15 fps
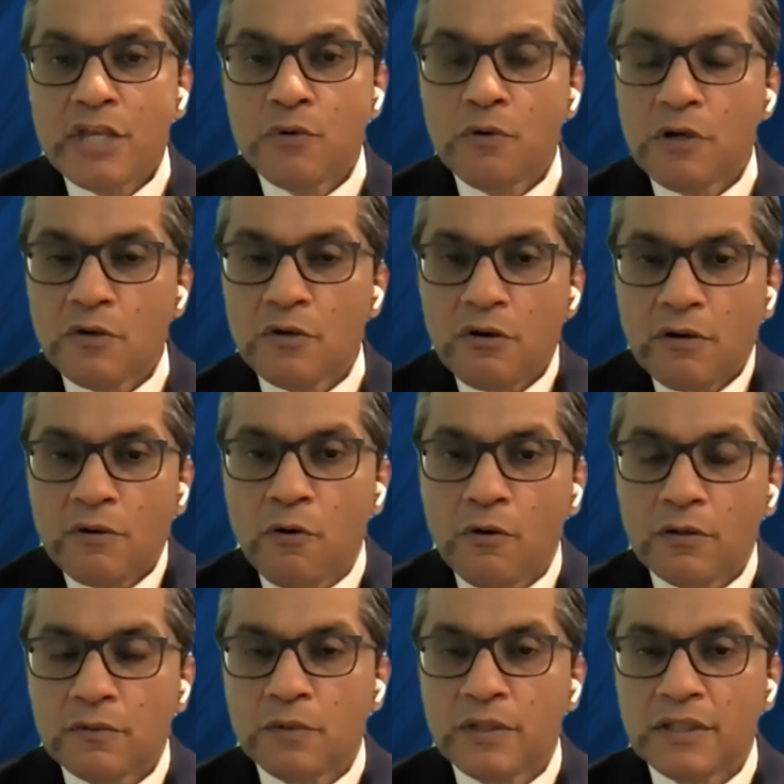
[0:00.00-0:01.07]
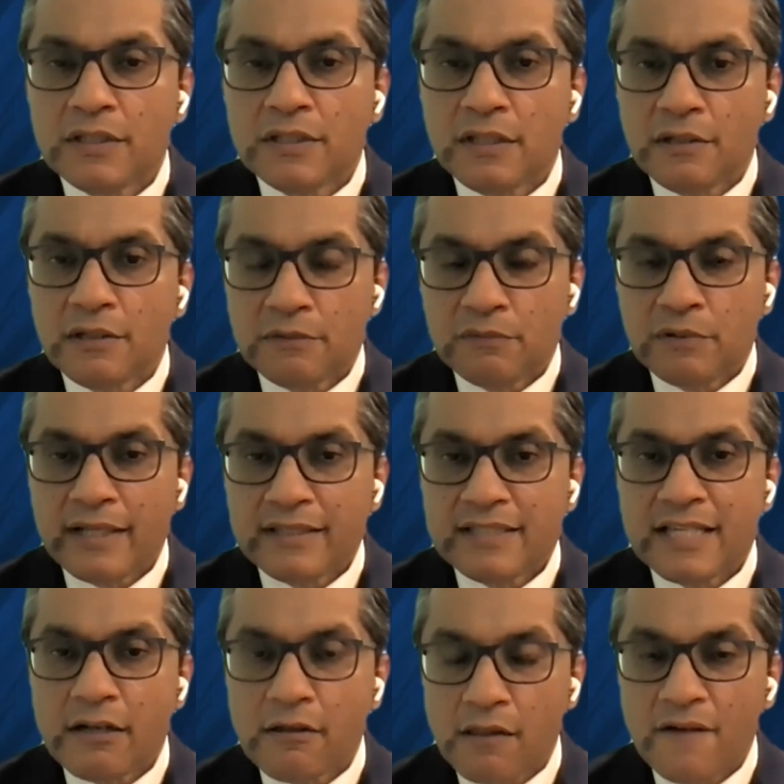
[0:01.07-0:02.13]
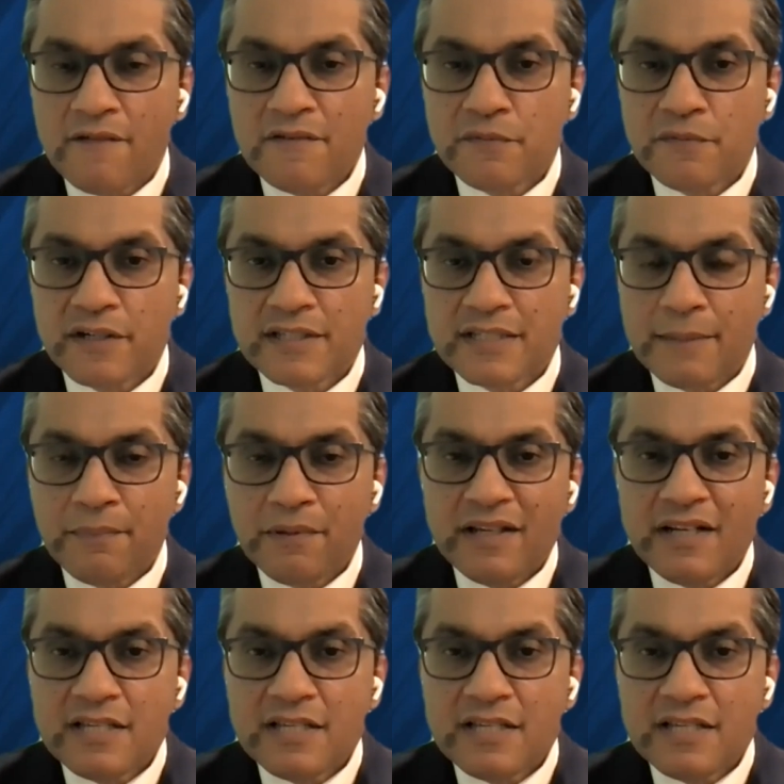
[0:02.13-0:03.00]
You want to hold with, let's say, gloves, for example.